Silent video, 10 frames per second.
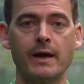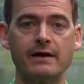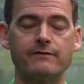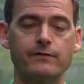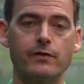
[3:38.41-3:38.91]

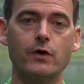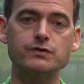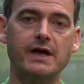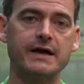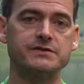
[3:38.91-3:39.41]
And for
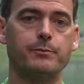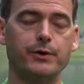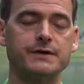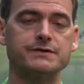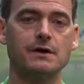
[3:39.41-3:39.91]
those kinds of
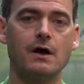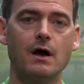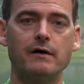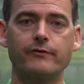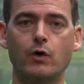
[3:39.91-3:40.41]
prints,
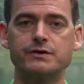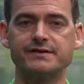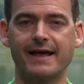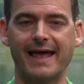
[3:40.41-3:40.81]
of course,